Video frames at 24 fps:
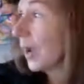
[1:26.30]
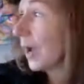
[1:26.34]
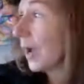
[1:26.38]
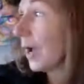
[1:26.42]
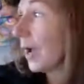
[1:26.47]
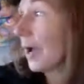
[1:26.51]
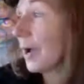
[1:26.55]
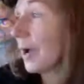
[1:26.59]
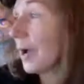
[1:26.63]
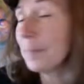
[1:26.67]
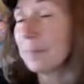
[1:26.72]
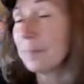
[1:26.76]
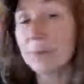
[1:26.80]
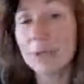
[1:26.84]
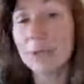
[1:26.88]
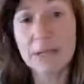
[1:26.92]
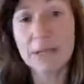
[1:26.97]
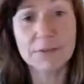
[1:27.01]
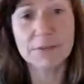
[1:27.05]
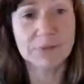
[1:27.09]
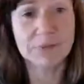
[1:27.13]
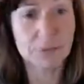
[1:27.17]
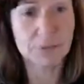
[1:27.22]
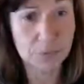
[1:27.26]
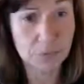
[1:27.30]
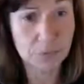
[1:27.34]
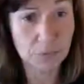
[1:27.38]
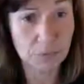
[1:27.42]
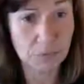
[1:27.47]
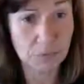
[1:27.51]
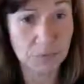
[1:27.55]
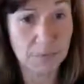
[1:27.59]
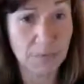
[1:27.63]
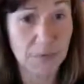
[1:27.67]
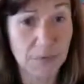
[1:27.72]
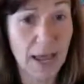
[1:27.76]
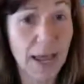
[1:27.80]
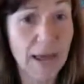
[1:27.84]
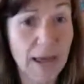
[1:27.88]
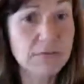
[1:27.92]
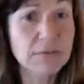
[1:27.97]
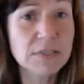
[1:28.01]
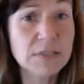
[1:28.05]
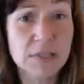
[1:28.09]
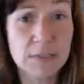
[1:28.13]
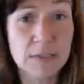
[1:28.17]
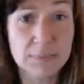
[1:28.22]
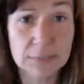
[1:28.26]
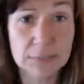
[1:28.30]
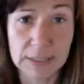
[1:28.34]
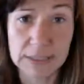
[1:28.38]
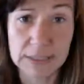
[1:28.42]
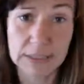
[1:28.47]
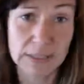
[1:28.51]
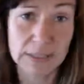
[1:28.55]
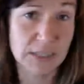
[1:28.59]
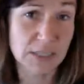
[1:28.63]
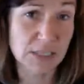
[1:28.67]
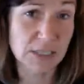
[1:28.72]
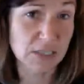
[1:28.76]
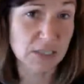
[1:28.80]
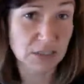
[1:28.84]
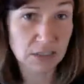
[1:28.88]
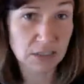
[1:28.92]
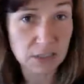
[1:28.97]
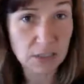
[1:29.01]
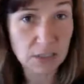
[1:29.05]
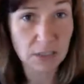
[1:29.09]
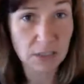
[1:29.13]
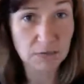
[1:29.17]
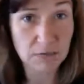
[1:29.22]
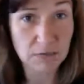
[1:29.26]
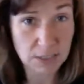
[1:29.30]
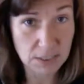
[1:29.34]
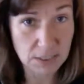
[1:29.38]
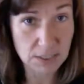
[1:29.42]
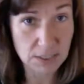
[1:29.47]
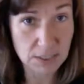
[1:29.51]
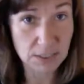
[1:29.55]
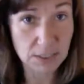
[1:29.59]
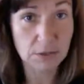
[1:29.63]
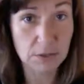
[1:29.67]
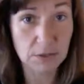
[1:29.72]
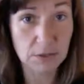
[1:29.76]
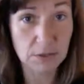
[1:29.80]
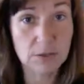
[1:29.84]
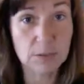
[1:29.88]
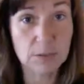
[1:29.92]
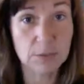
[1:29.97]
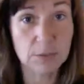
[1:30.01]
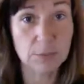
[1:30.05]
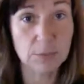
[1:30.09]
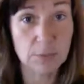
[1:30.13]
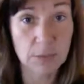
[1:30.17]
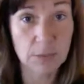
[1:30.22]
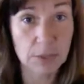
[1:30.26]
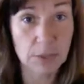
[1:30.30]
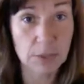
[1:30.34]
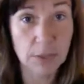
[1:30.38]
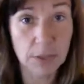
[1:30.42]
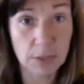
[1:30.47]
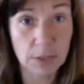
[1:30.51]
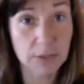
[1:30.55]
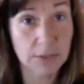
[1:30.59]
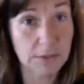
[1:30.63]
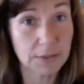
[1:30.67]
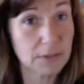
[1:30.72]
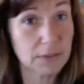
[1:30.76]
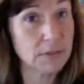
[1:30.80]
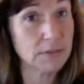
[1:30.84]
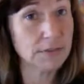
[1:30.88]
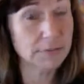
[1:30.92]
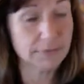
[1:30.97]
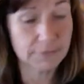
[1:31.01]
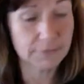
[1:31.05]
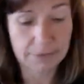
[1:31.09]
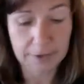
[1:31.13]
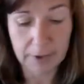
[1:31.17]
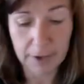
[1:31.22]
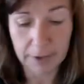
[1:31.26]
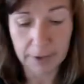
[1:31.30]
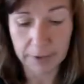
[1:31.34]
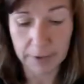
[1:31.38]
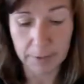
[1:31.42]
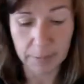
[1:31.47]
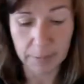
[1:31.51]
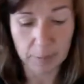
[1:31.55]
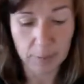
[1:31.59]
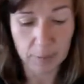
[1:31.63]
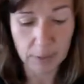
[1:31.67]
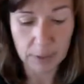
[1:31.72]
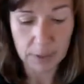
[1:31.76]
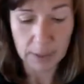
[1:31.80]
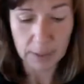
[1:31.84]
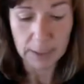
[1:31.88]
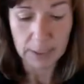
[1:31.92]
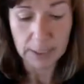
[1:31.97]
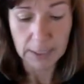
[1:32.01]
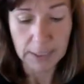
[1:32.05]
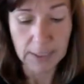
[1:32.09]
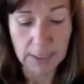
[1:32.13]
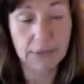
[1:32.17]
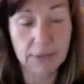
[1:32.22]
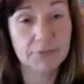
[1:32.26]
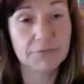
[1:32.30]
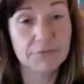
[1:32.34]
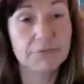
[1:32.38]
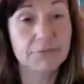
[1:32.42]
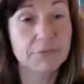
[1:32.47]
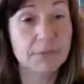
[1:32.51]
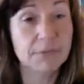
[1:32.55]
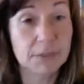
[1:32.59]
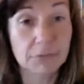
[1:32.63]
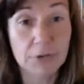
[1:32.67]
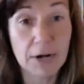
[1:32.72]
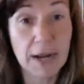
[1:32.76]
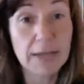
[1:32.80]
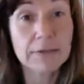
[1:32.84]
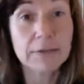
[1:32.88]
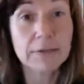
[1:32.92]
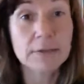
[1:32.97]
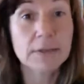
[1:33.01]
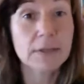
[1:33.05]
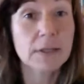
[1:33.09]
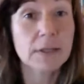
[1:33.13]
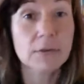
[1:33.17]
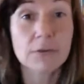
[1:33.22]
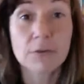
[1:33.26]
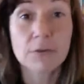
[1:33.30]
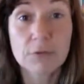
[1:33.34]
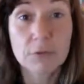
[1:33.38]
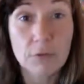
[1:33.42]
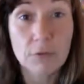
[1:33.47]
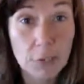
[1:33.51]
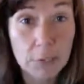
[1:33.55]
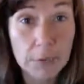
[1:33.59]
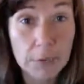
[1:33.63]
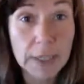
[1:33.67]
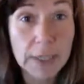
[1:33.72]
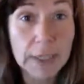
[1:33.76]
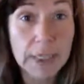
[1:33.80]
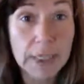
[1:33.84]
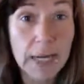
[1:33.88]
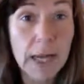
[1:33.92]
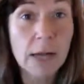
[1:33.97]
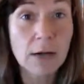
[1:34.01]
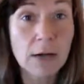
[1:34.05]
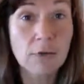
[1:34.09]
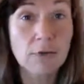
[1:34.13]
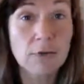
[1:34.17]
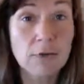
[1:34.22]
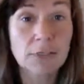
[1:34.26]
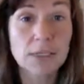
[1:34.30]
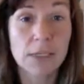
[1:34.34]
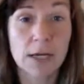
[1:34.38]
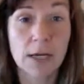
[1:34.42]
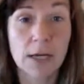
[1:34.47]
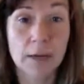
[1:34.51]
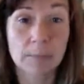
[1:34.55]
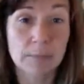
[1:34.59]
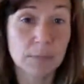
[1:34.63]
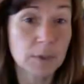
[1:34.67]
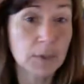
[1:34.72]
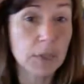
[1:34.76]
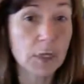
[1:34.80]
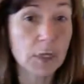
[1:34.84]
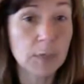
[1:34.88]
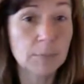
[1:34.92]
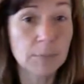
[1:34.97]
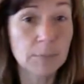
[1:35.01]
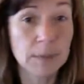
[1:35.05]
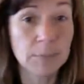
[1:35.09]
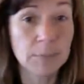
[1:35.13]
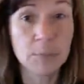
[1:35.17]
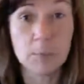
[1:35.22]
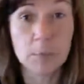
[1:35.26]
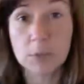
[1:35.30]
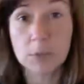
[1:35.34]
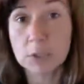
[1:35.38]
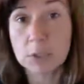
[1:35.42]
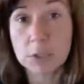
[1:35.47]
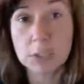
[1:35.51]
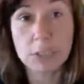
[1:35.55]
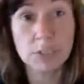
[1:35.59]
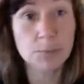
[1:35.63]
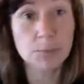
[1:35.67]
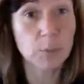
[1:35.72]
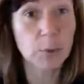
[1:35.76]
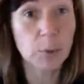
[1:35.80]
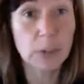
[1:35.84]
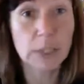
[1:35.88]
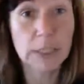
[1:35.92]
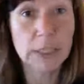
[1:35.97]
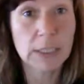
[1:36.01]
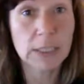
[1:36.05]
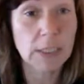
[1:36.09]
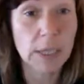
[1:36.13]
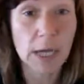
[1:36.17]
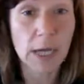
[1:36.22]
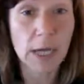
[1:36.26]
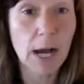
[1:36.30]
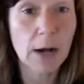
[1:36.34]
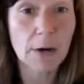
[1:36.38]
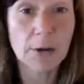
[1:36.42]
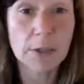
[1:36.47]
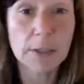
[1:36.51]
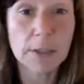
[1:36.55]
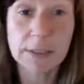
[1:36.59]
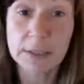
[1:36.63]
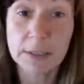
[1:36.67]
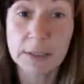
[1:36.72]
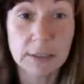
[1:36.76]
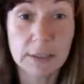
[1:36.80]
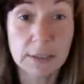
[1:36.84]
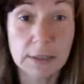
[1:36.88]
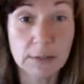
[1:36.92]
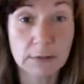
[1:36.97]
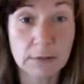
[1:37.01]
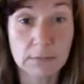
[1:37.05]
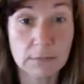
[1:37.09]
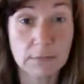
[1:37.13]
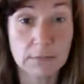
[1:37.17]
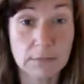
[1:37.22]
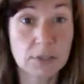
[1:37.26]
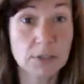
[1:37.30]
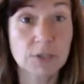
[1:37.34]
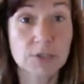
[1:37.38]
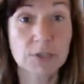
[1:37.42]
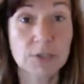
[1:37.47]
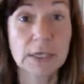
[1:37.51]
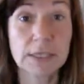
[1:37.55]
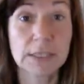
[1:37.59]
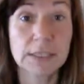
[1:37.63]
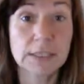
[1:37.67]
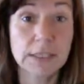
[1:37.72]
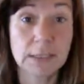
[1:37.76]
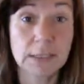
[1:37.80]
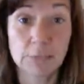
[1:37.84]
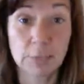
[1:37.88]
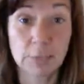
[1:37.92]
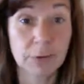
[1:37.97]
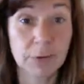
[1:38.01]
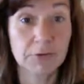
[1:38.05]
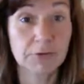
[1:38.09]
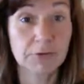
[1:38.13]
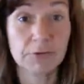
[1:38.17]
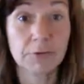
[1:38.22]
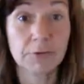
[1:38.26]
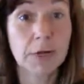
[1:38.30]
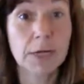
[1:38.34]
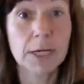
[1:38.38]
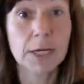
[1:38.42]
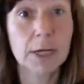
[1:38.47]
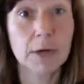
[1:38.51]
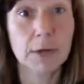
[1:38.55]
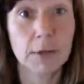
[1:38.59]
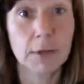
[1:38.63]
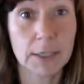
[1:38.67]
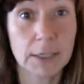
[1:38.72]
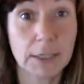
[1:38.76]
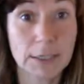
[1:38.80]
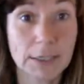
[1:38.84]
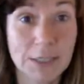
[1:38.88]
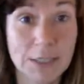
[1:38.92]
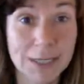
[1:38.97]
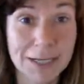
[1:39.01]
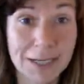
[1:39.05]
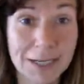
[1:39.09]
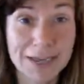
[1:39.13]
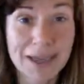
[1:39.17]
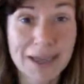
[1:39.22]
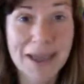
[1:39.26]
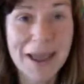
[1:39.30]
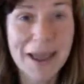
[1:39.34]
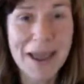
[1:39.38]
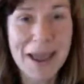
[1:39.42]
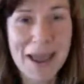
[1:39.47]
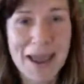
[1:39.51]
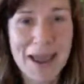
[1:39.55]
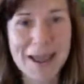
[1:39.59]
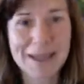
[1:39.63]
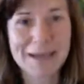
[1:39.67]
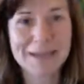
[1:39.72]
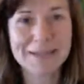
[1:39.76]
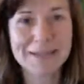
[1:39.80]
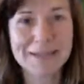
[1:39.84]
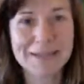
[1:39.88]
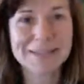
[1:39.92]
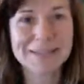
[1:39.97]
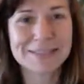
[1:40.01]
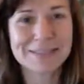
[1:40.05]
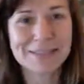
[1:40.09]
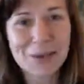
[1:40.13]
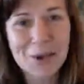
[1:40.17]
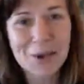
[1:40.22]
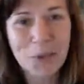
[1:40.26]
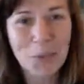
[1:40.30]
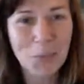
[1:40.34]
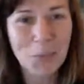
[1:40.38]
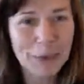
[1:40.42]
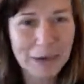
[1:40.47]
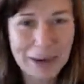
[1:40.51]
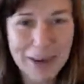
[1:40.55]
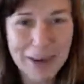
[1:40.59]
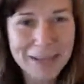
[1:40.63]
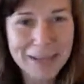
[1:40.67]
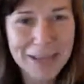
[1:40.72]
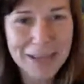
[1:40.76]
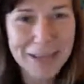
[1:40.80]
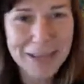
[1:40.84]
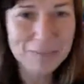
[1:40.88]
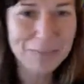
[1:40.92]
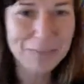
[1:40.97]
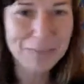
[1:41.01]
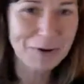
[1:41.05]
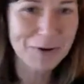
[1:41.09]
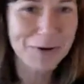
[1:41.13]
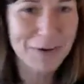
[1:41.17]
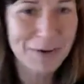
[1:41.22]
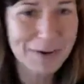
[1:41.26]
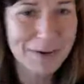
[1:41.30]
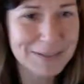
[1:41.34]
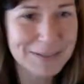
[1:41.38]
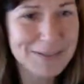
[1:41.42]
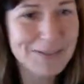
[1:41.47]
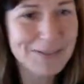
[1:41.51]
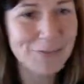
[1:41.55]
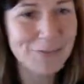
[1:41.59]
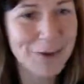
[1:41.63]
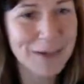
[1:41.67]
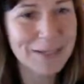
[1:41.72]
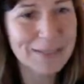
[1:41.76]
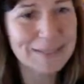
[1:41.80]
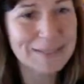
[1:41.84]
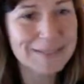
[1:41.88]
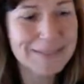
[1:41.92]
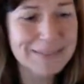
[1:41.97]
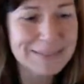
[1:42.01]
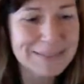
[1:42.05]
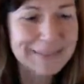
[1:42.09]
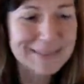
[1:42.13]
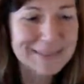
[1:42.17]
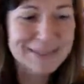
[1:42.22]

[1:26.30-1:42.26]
um, if you have something that's, you know, still usable and valuable, if rather than throwing it out, um, a lot of people will just put it out in the street and put free on it. And what I came across was